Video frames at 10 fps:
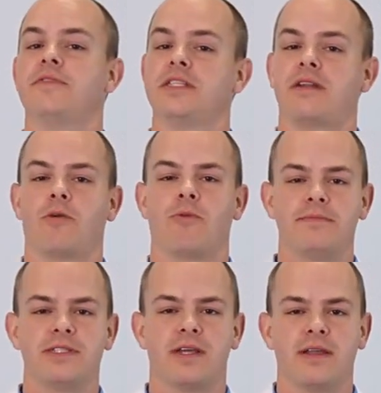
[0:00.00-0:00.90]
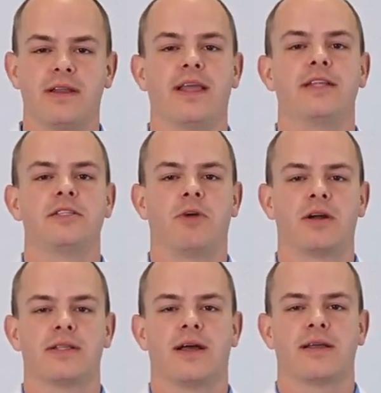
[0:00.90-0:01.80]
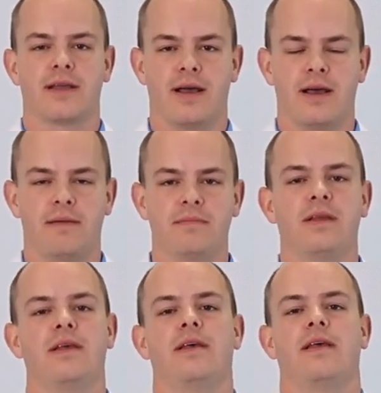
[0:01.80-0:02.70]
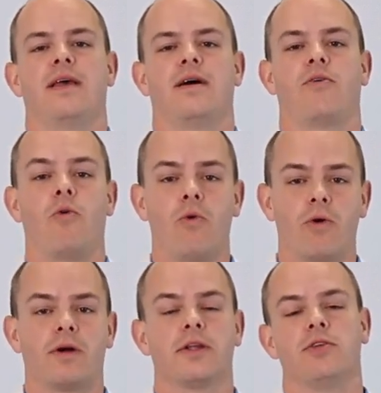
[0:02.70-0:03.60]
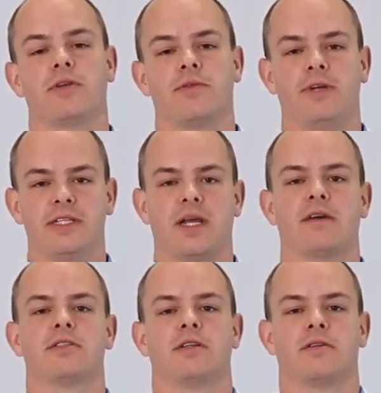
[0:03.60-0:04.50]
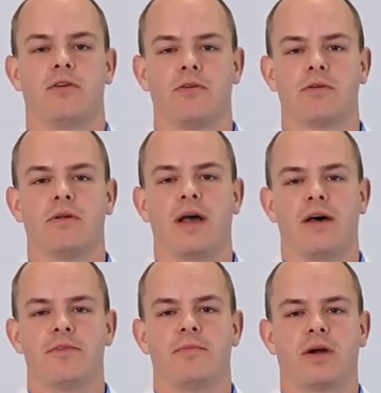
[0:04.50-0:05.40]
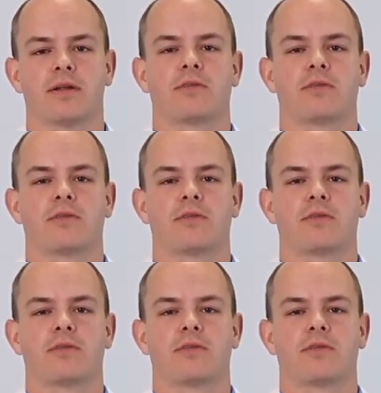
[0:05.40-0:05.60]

visit our website, H mark dot com, or you can reach out to your local Healthmark